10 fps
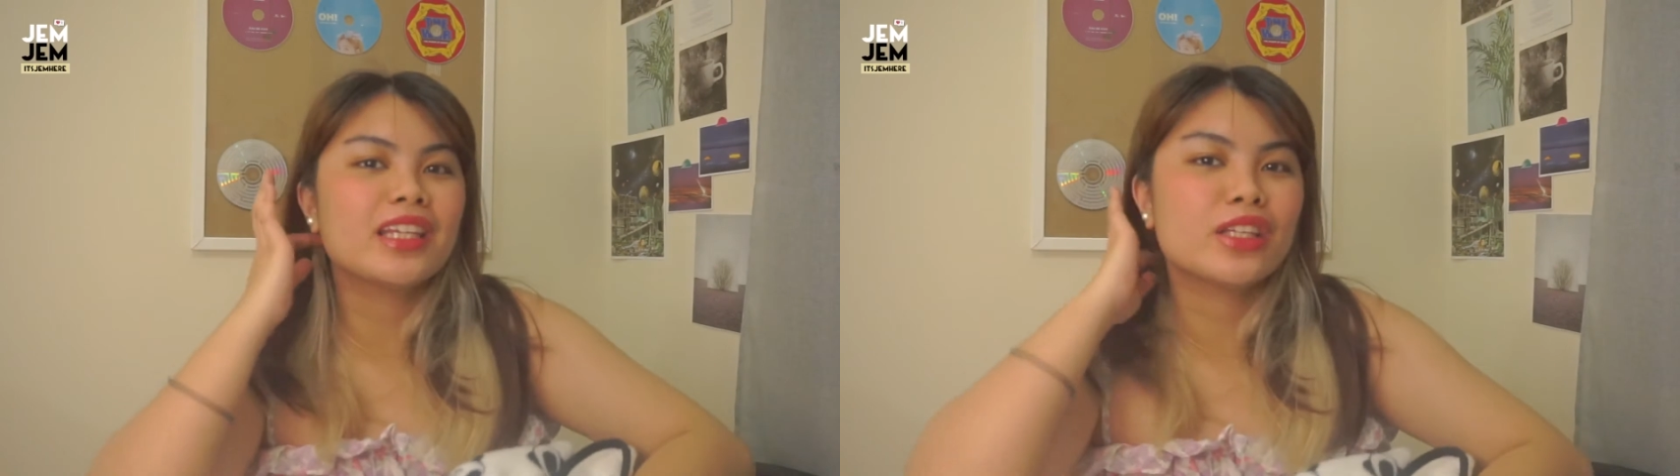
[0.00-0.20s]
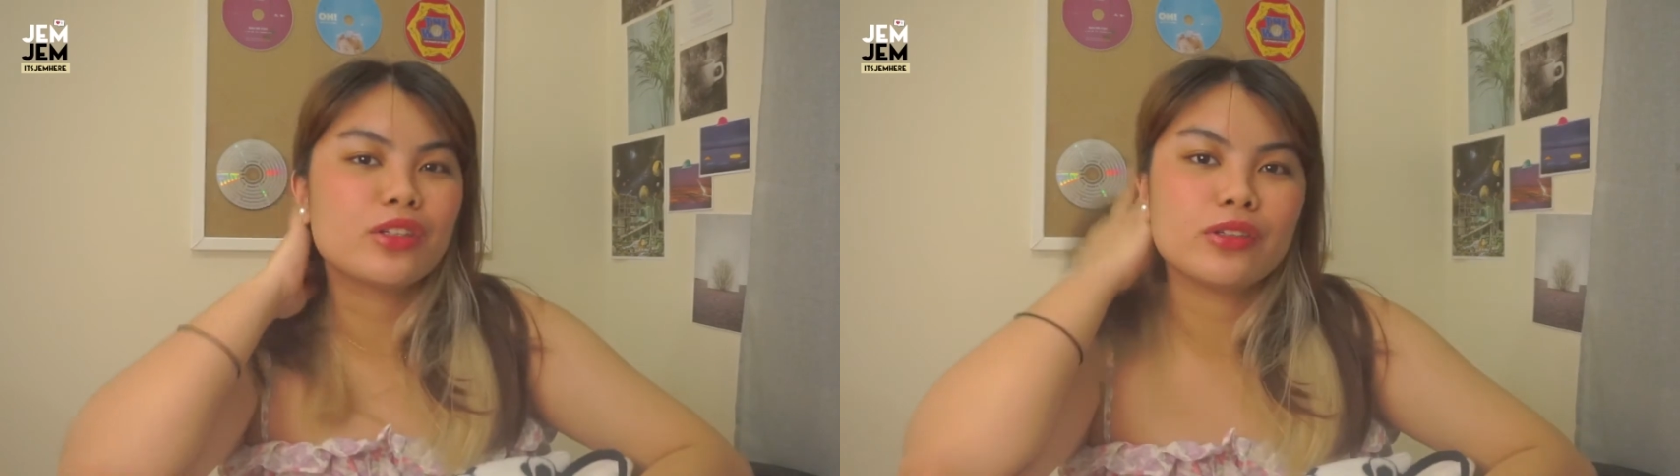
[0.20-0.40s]

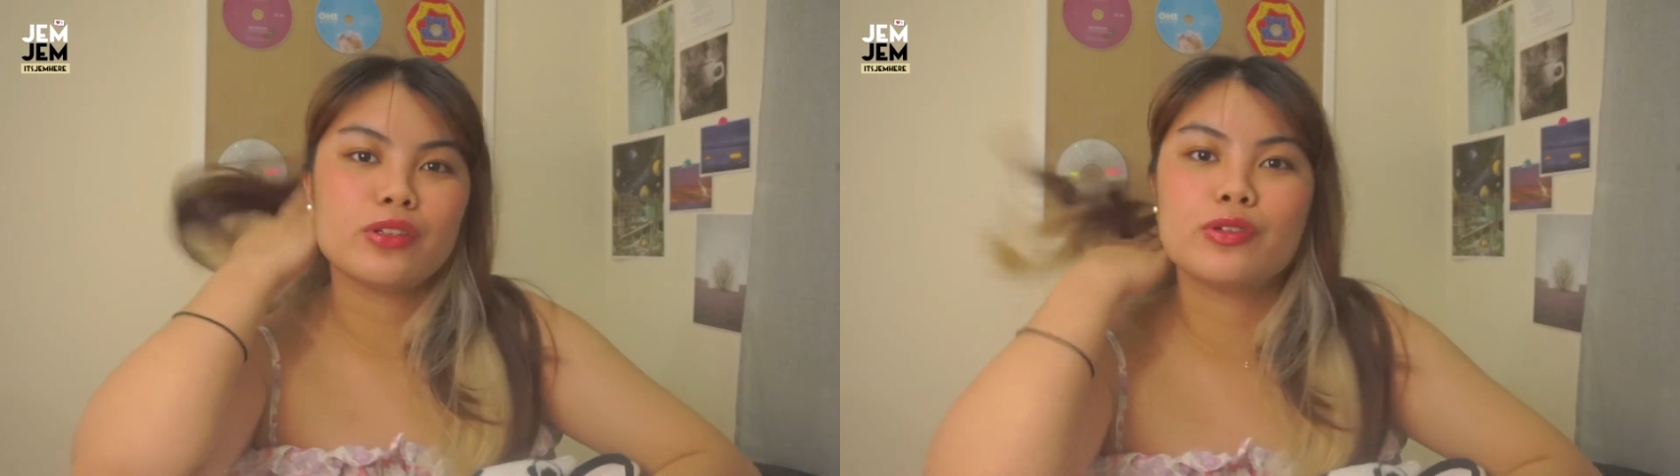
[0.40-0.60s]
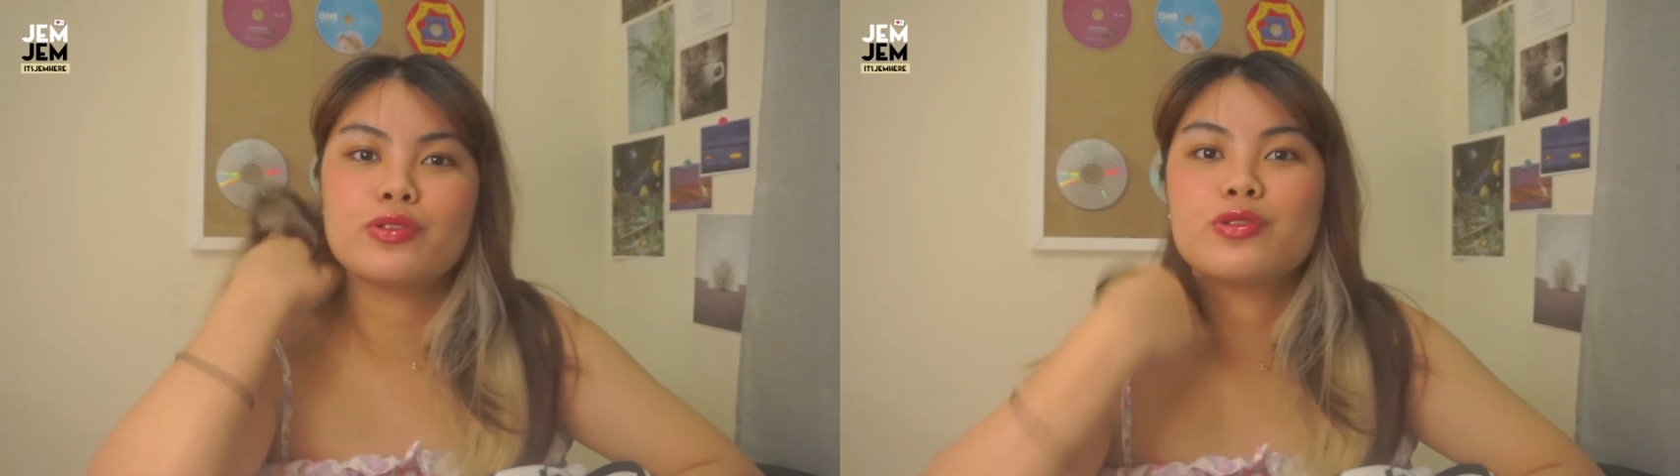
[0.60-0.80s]
that you
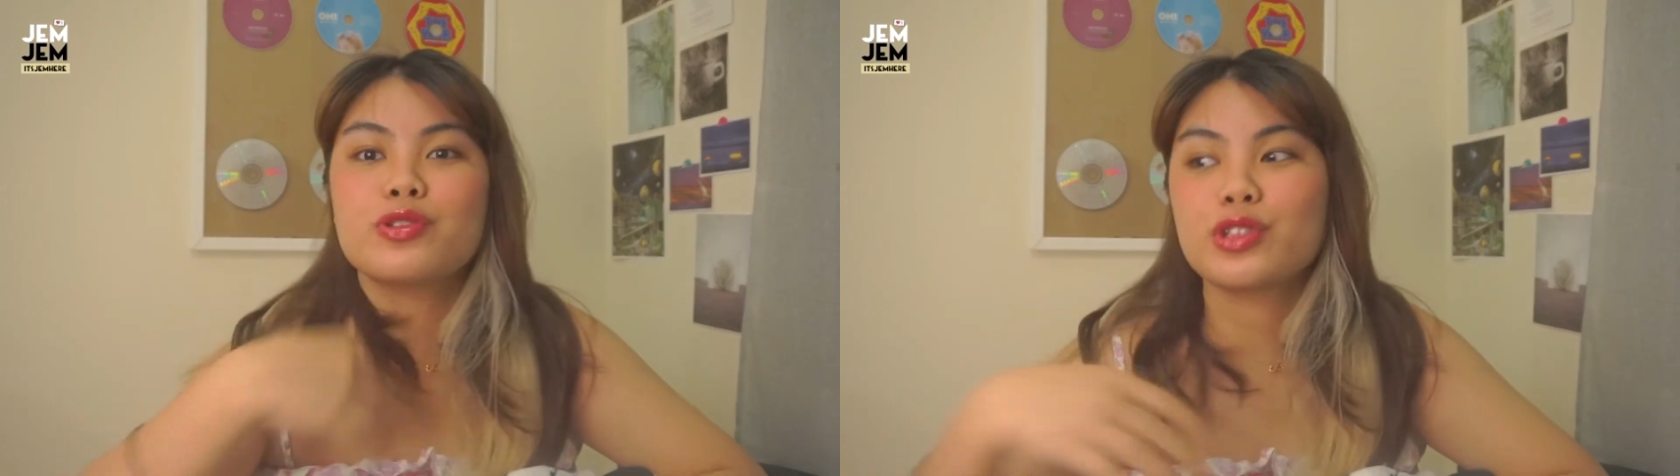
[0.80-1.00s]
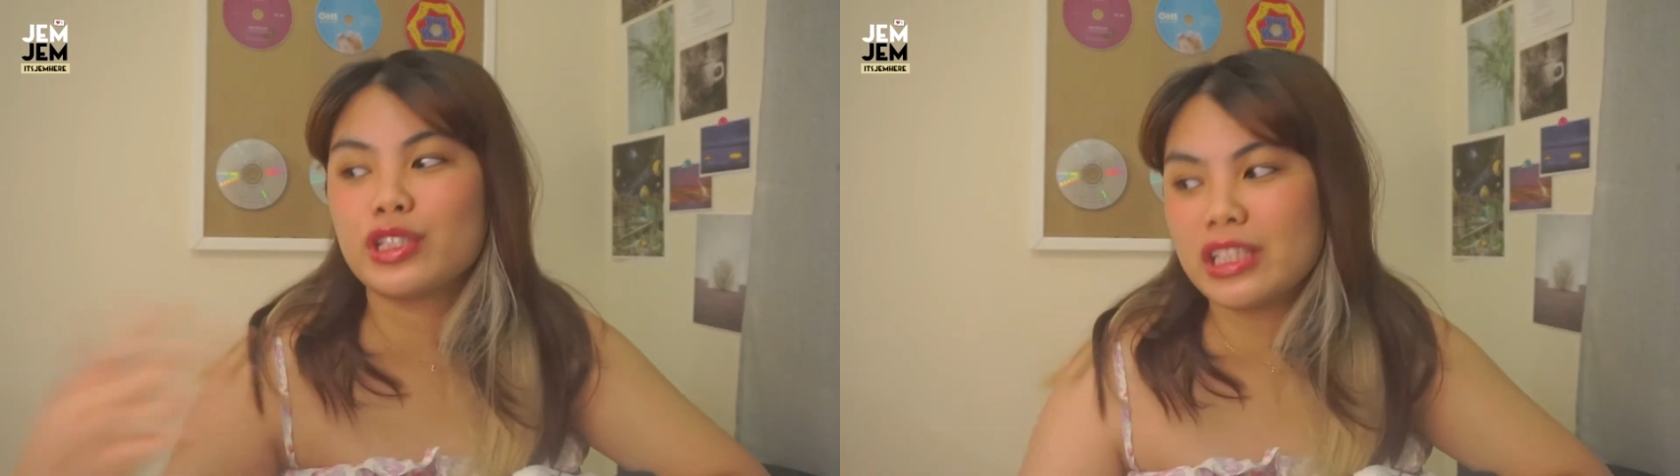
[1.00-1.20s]
use to
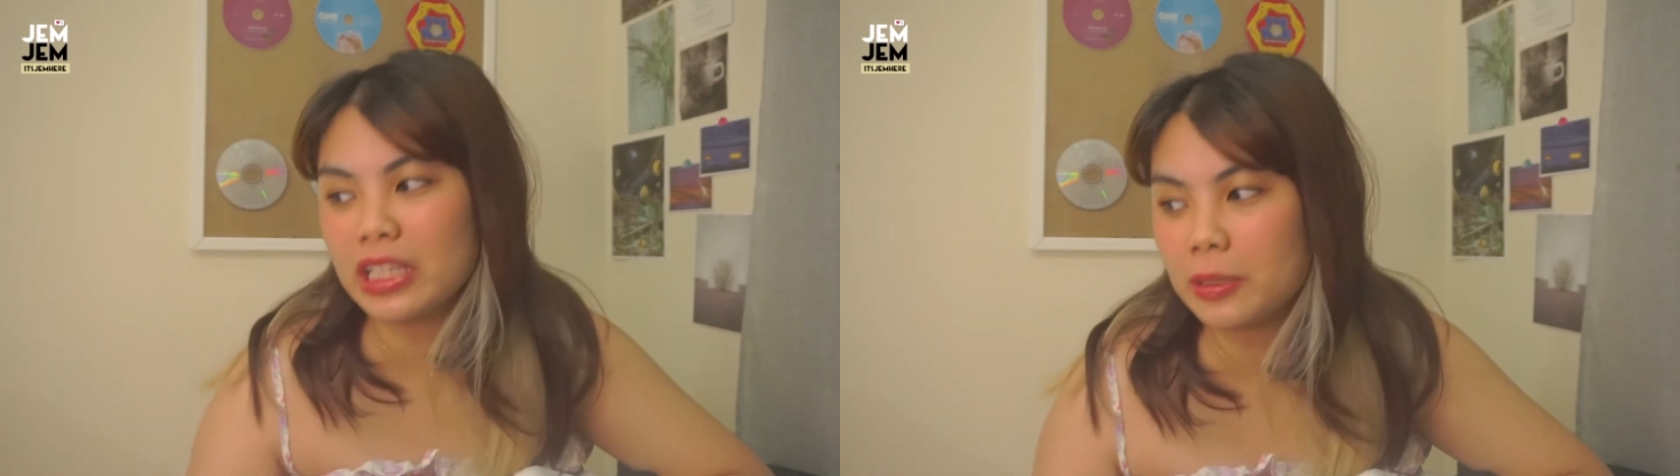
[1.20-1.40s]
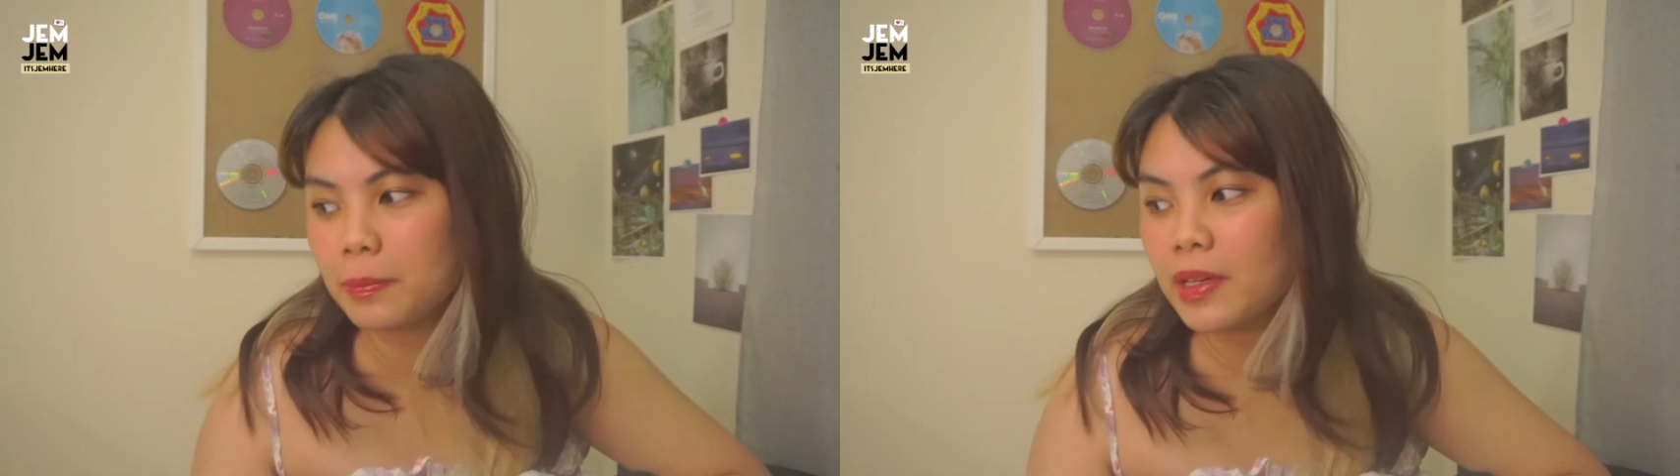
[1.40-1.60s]

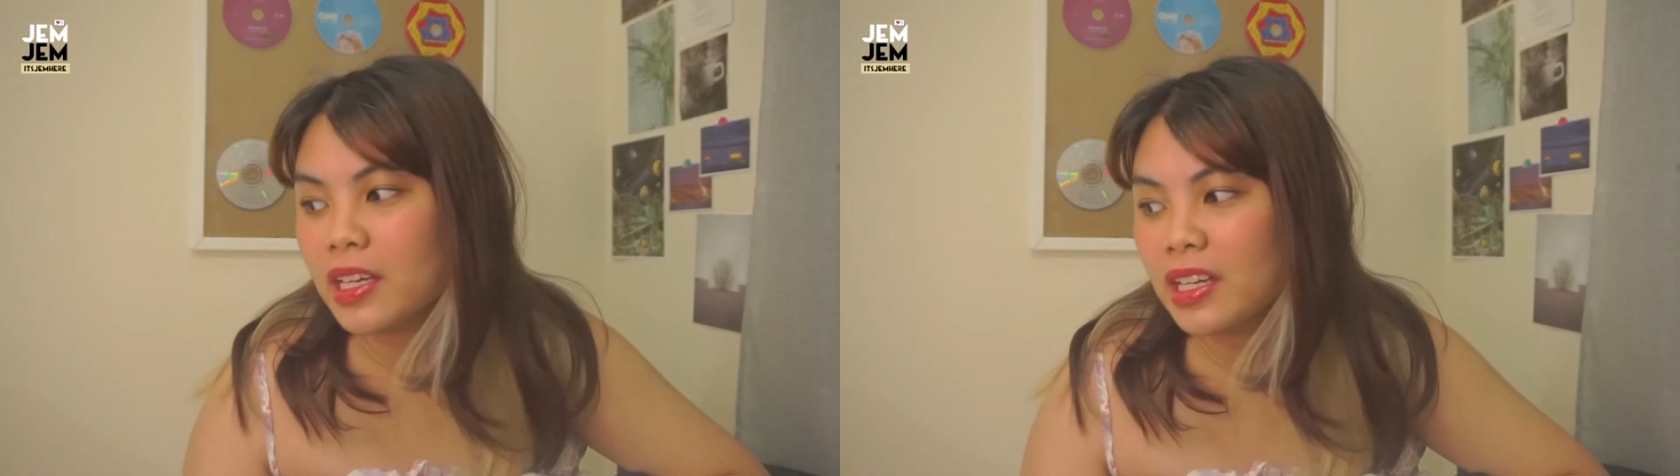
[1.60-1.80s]
sleep,